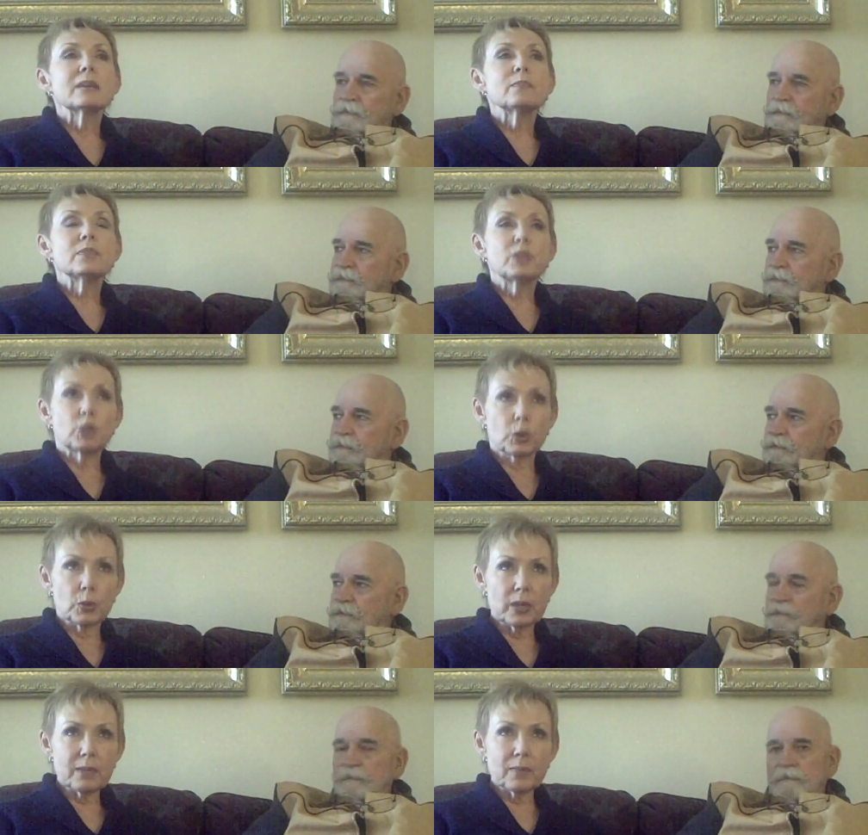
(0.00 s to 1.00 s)
Speaker 1: Um, the
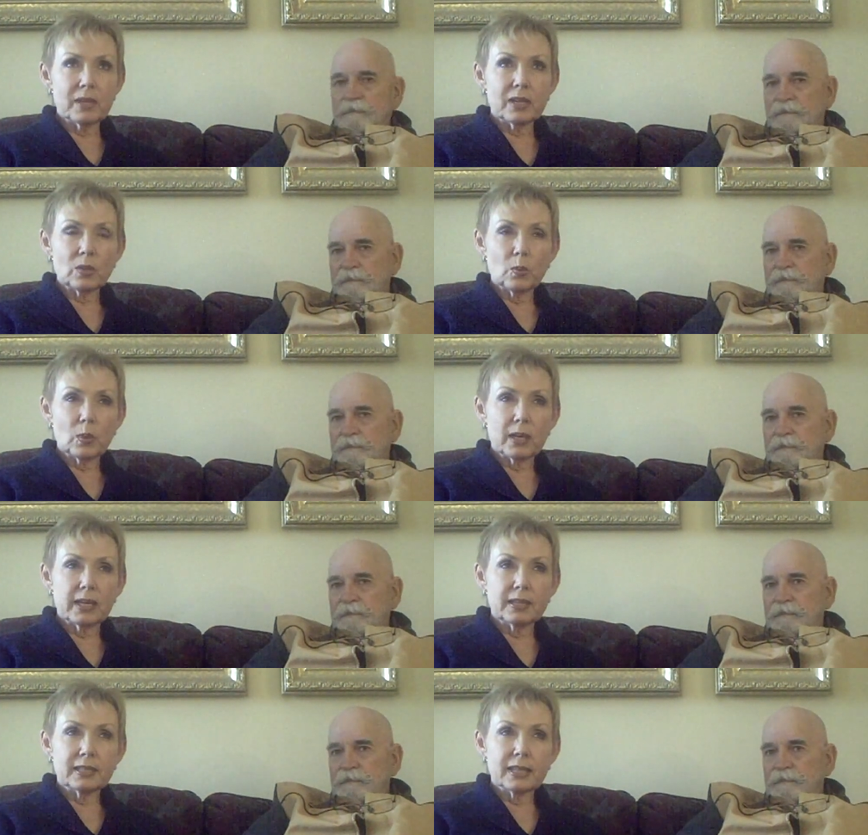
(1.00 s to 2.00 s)
treatment
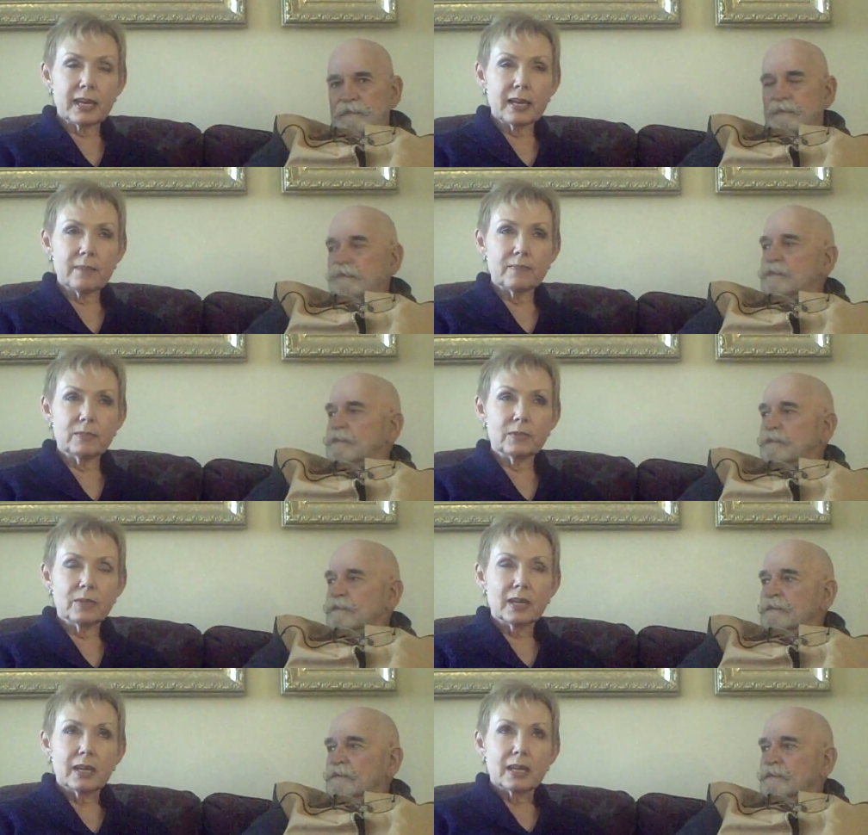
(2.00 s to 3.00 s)
was um,
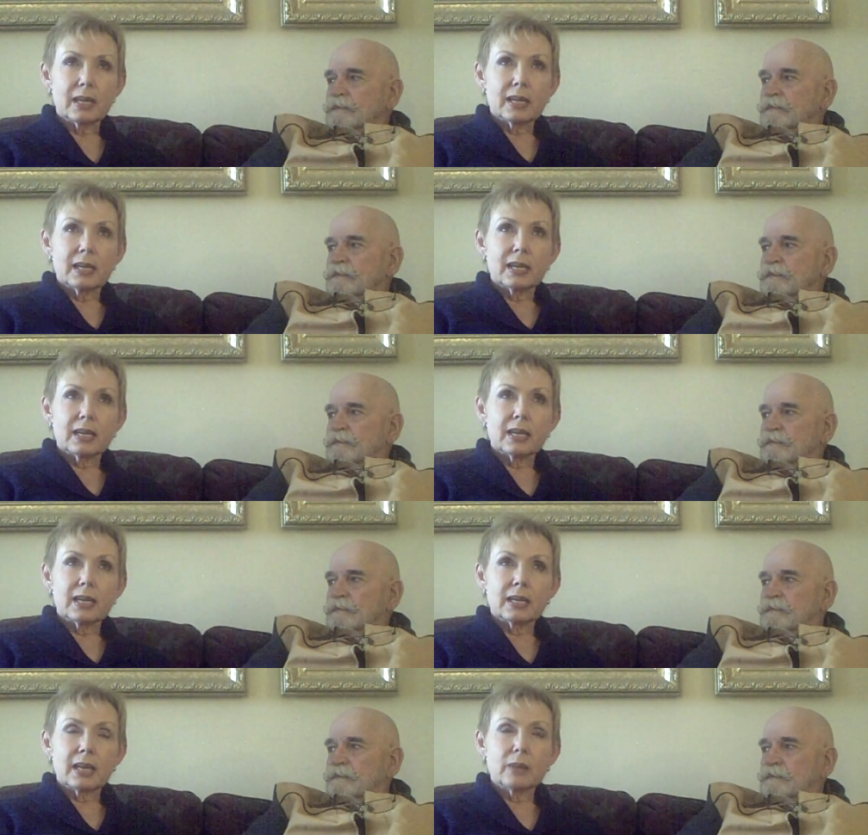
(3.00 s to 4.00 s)

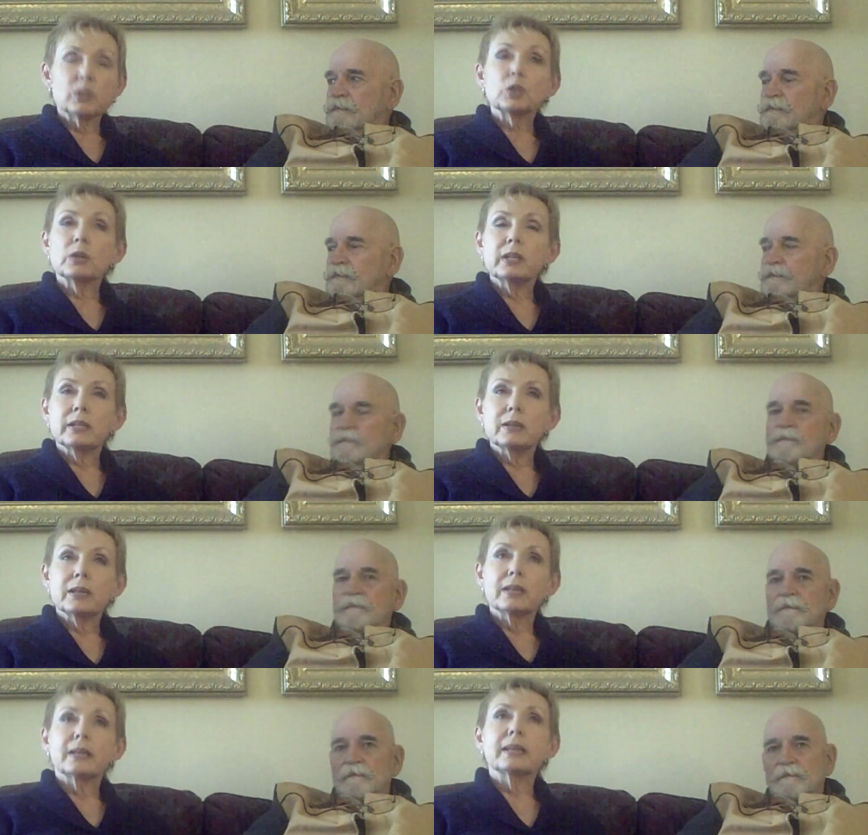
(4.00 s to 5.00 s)
uh, I was
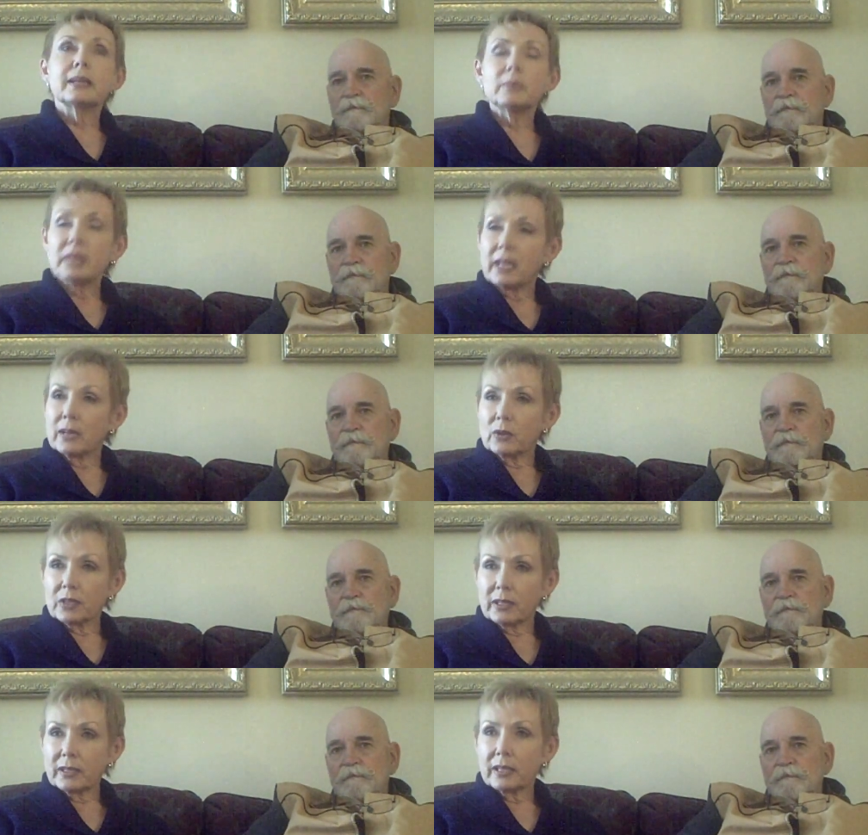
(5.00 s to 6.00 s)
treated uh, at MD
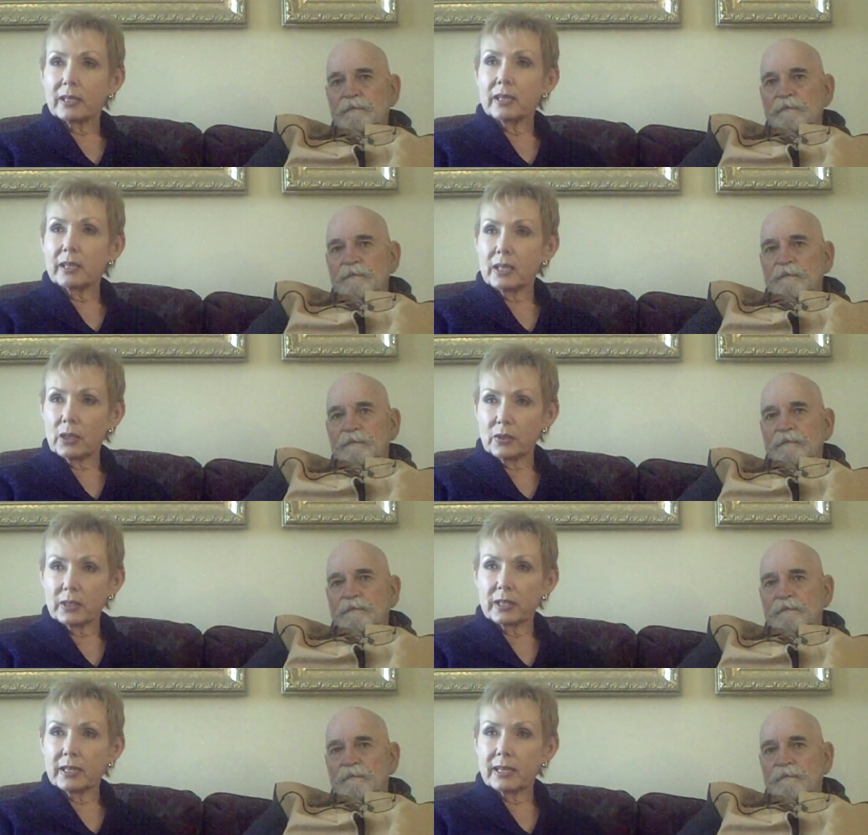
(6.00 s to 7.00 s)
Anderson in
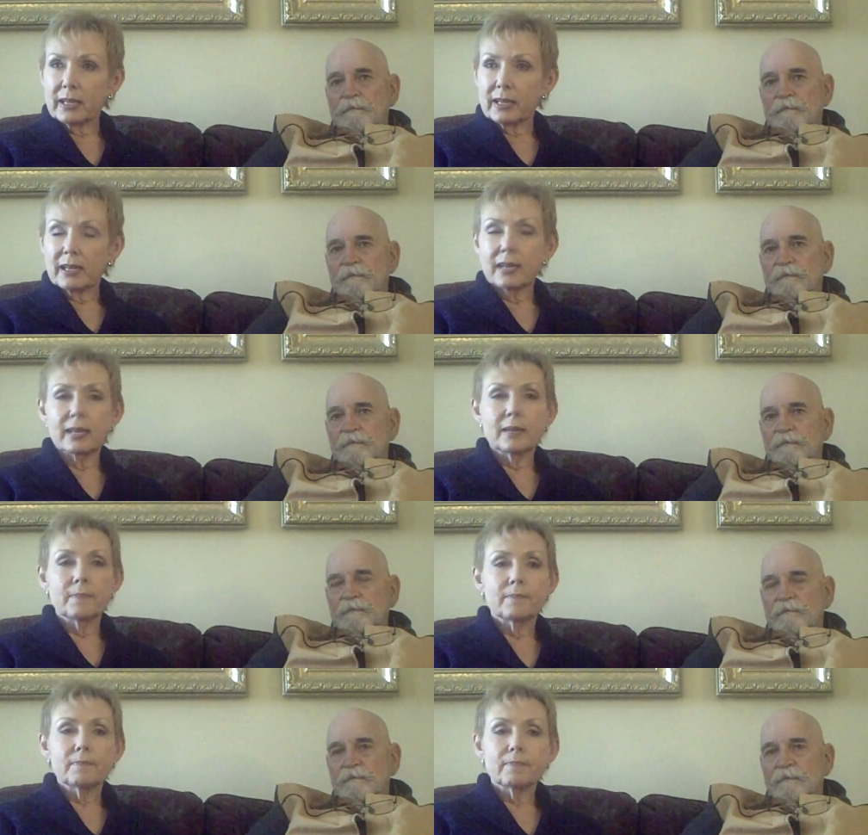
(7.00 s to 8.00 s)
Houston
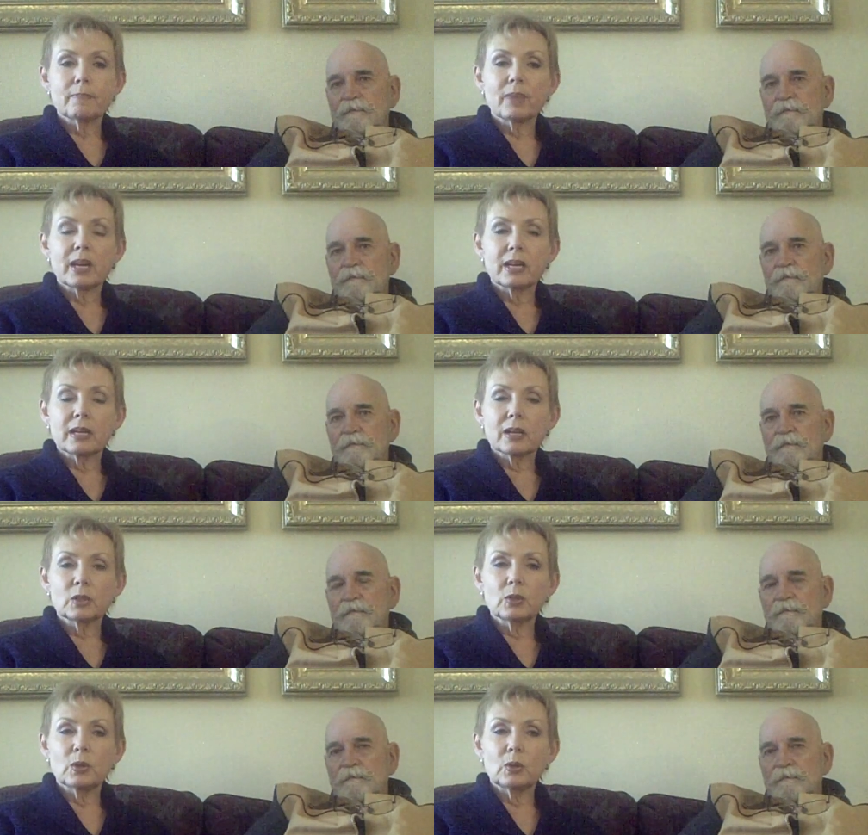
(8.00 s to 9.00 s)
um, by a
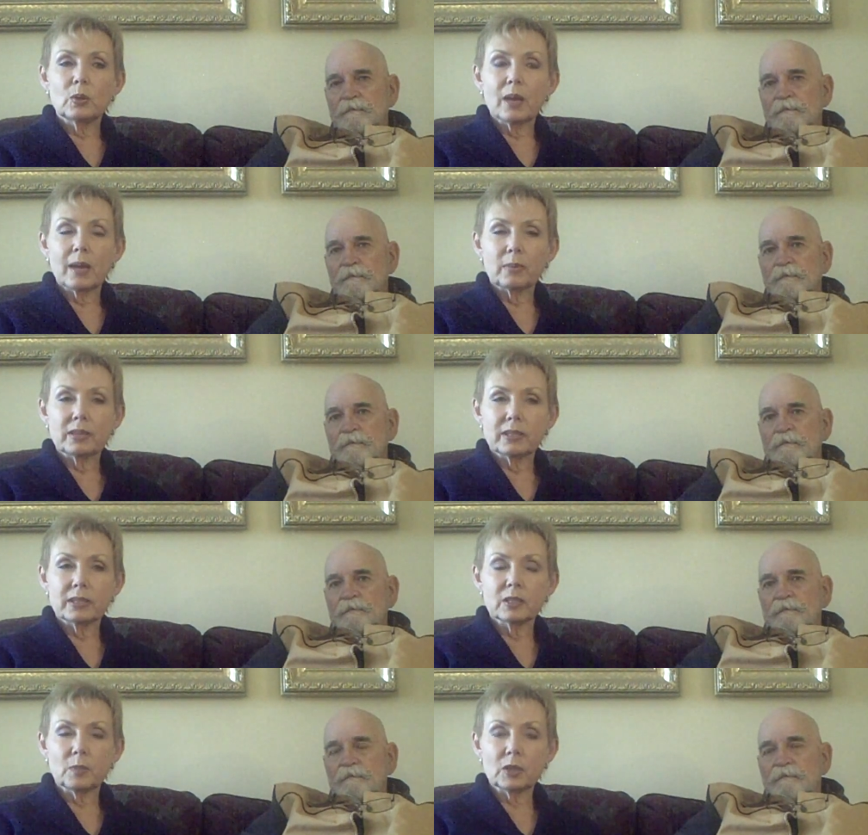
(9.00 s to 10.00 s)
doctor who
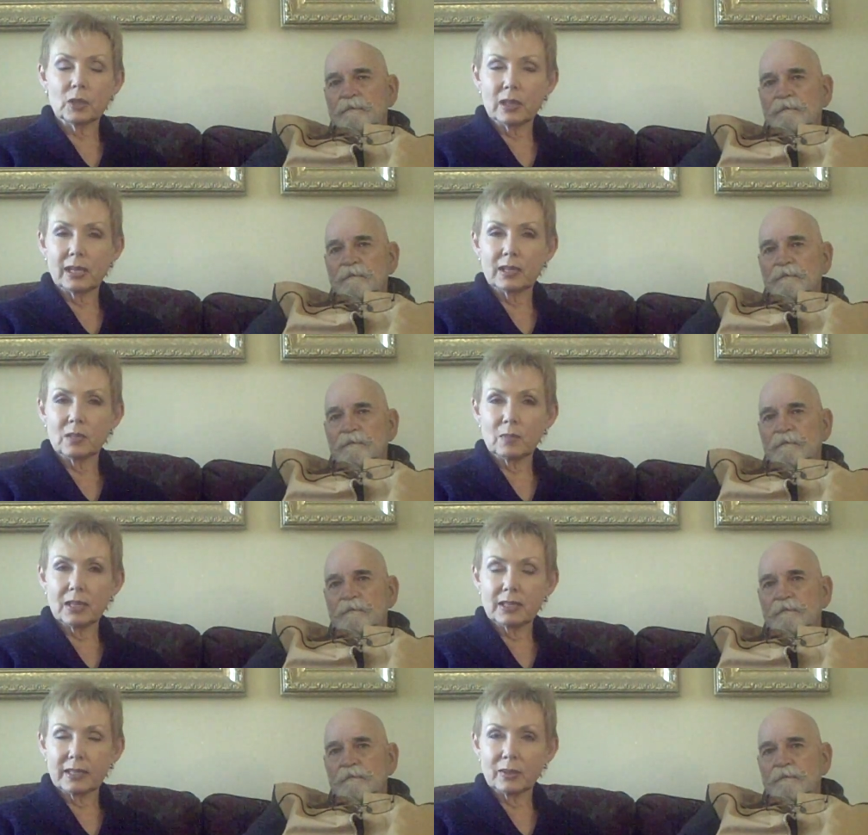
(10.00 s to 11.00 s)
happens to
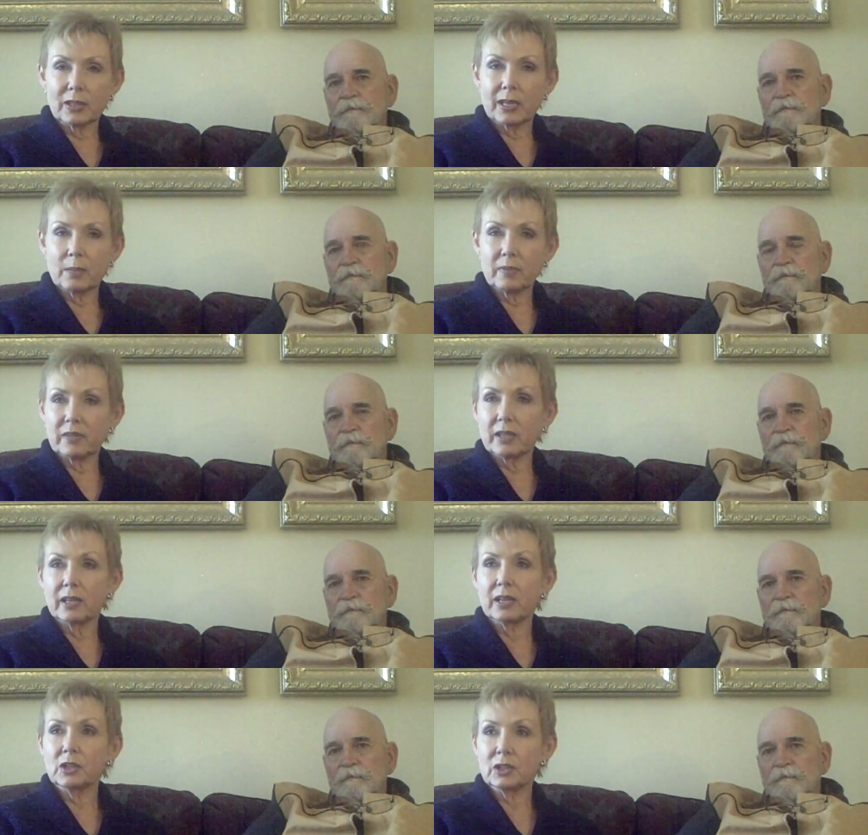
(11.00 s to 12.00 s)
specialize in my cell type
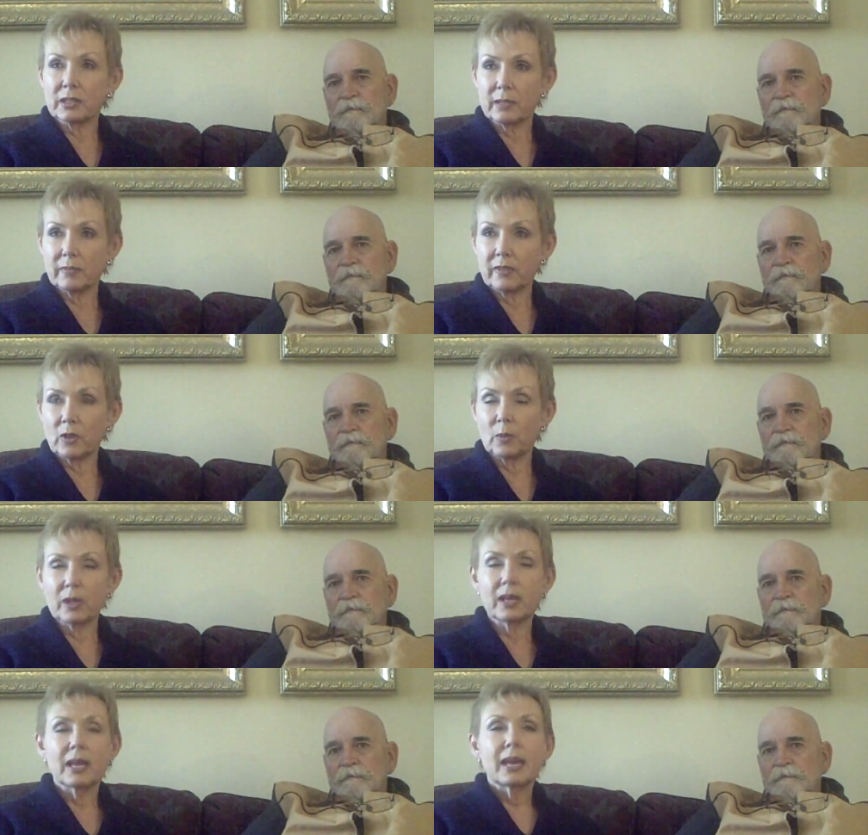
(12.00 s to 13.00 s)
of non-Hodgkin's
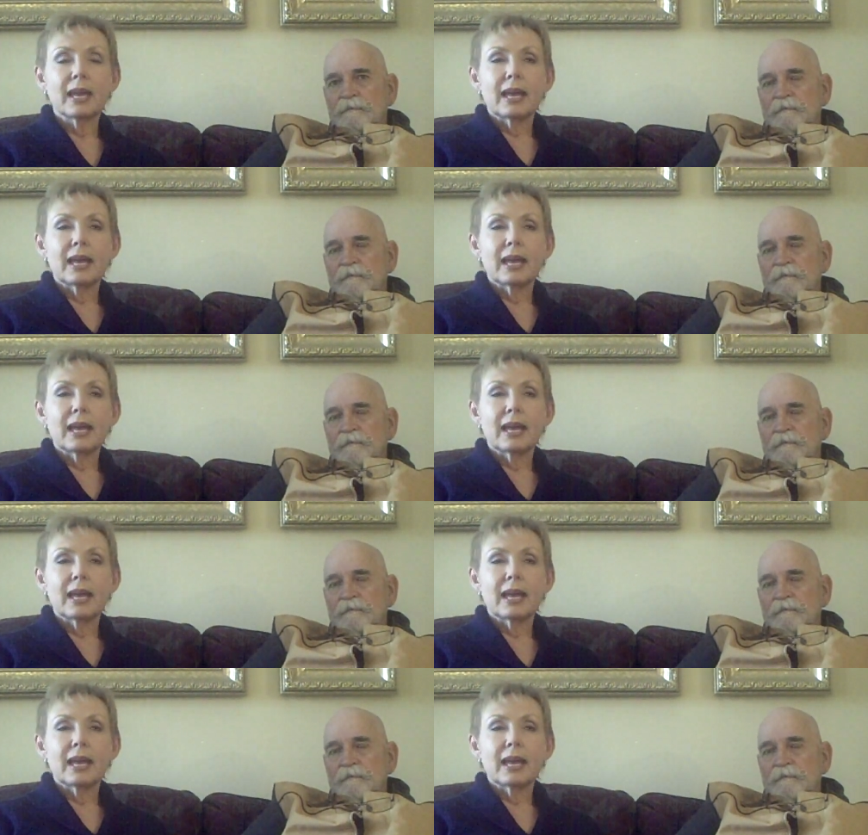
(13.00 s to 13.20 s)
lymphoma